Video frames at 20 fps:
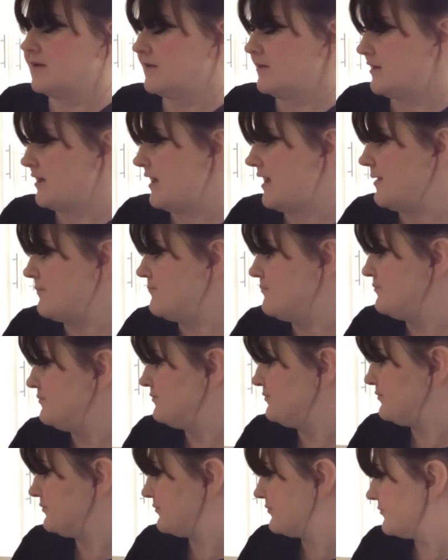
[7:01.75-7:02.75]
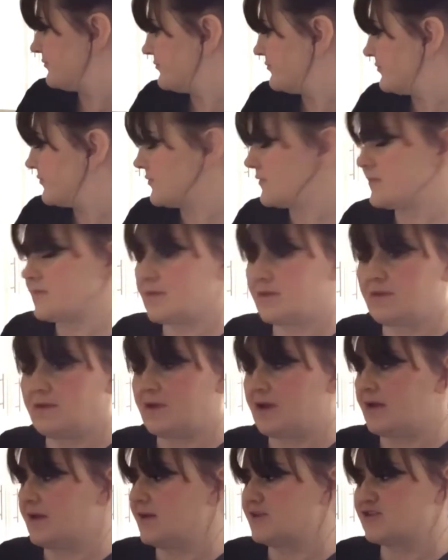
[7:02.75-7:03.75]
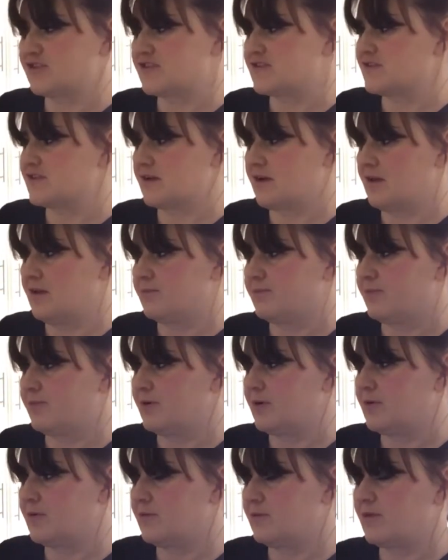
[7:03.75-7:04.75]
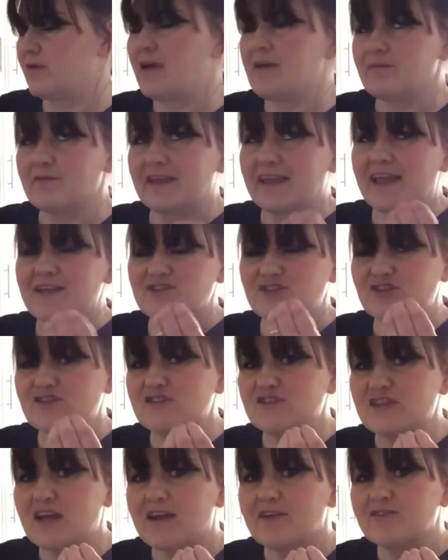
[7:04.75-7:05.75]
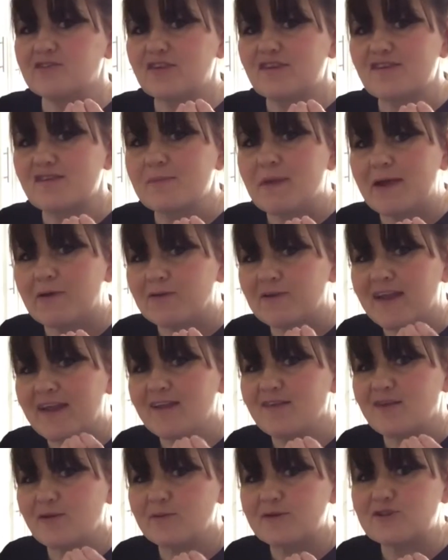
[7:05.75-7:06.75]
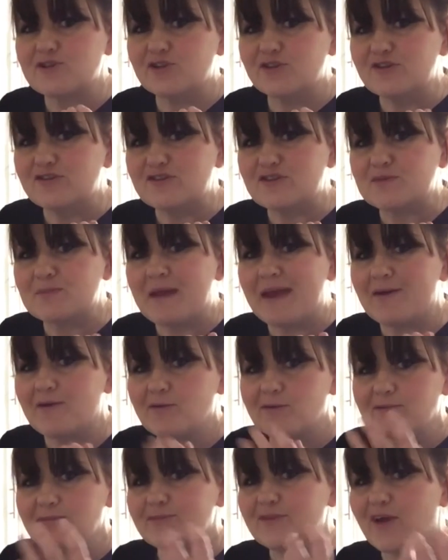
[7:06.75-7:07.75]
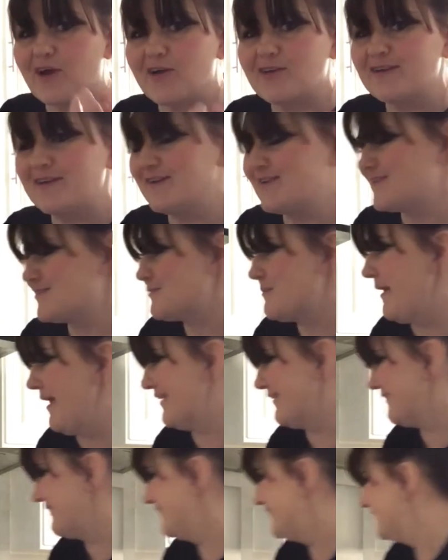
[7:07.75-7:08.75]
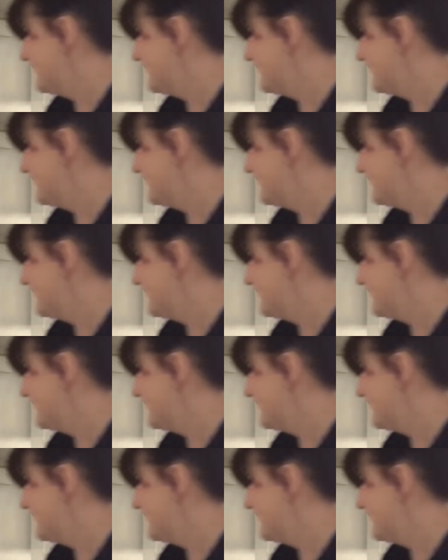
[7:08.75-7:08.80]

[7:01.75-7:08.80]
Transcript: And the kitchen's starting to smell nice. I wish you could smell the onion smell.